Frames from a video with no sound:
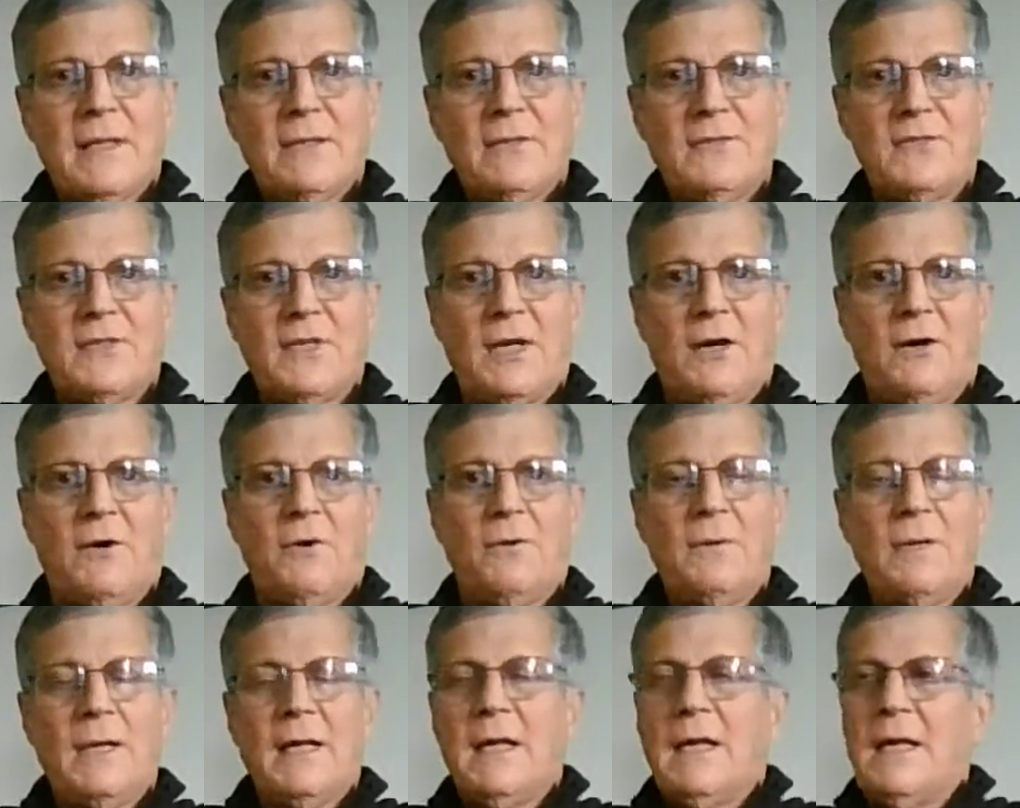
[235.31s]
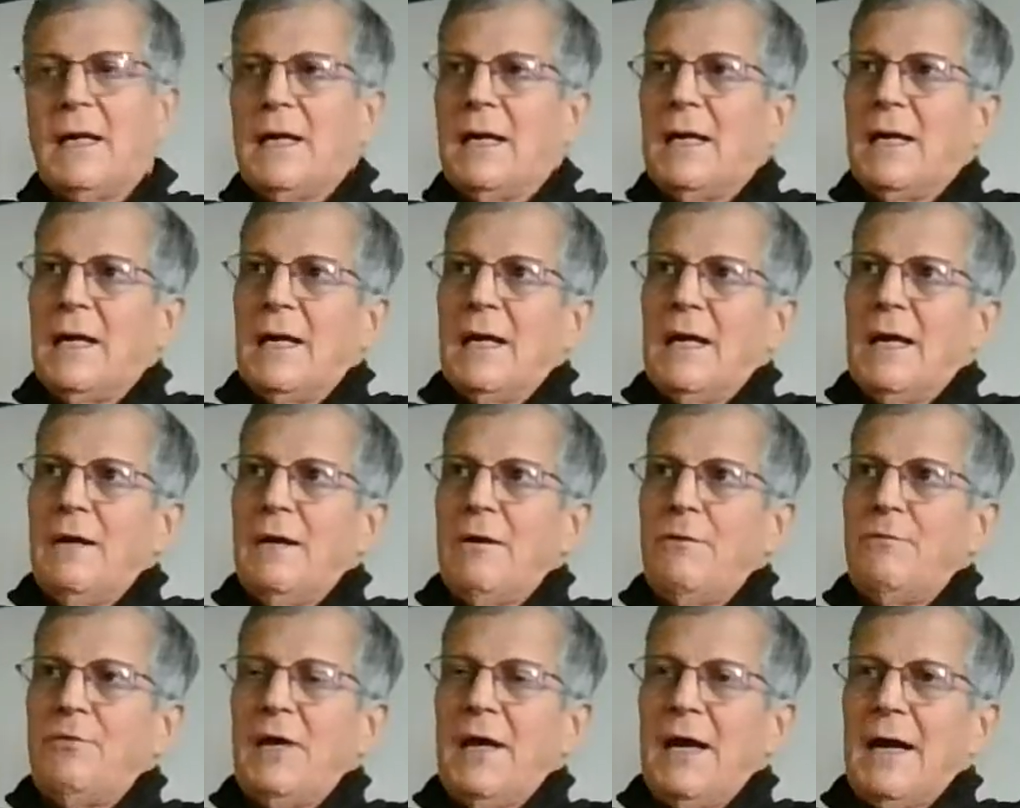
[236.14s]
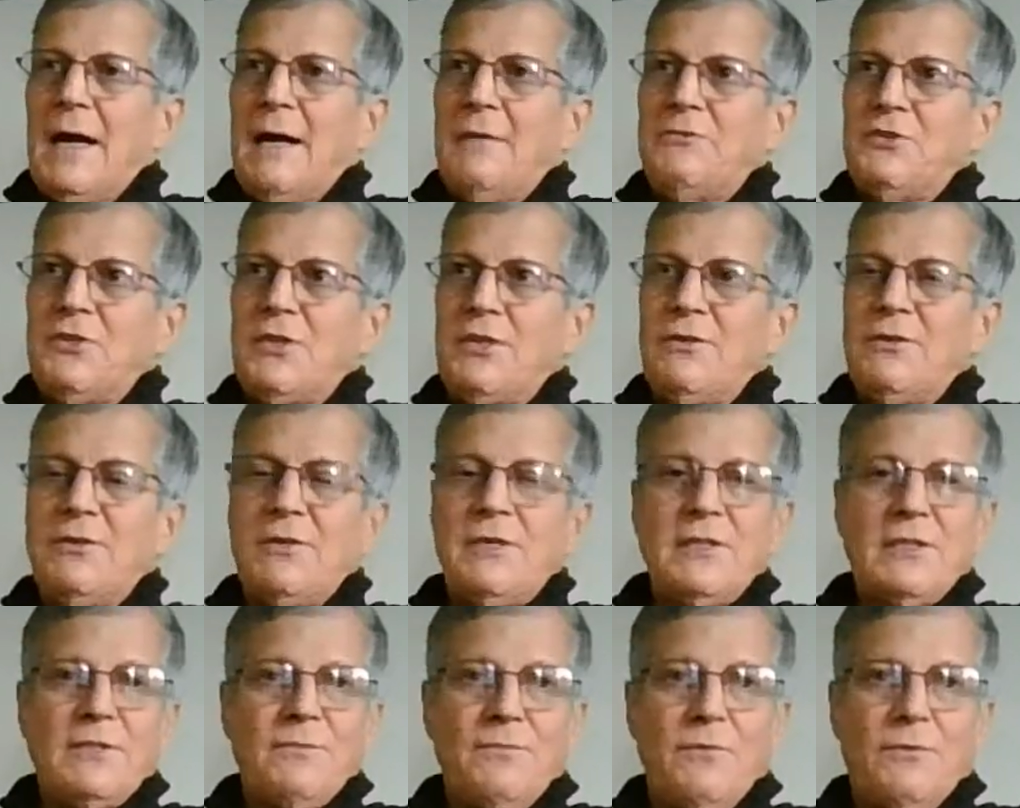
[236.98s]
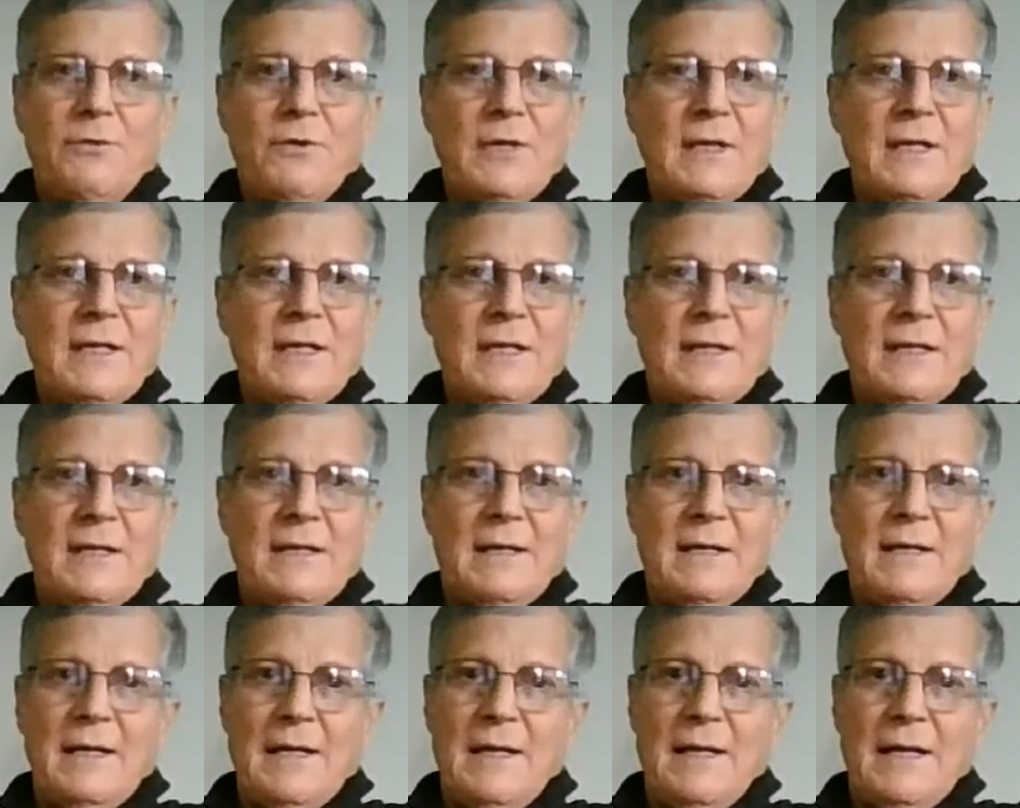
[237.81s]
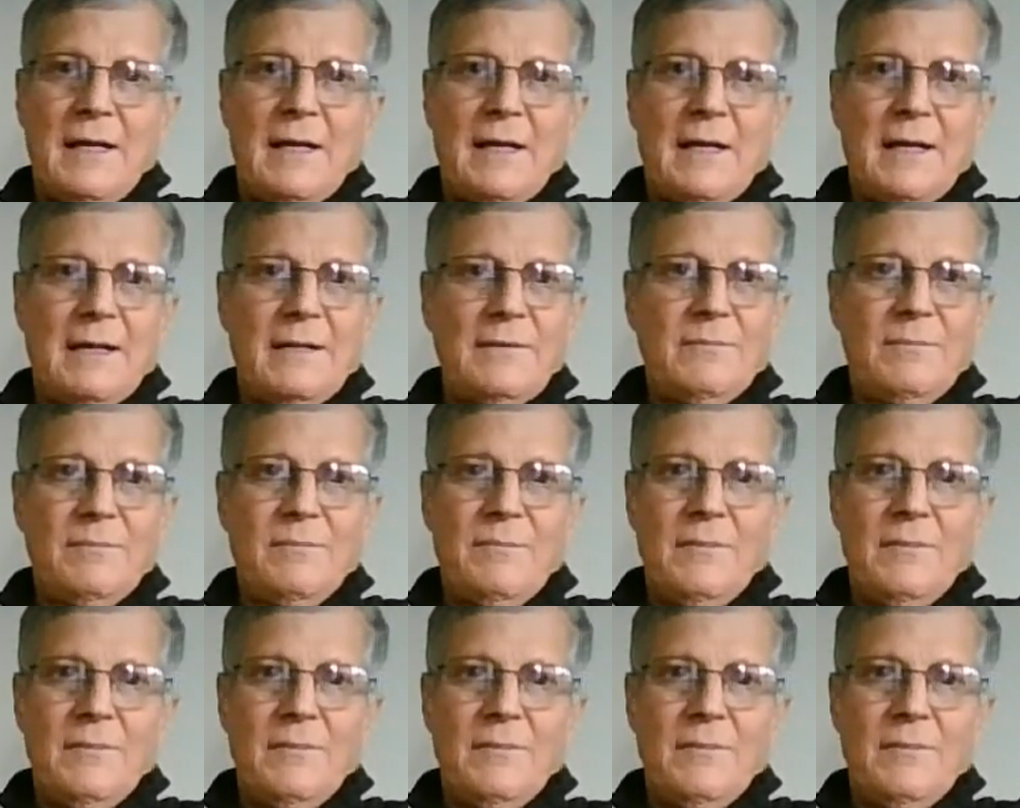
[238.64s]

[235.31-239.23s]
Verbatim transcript: So, if you have gender dysphoria, uh,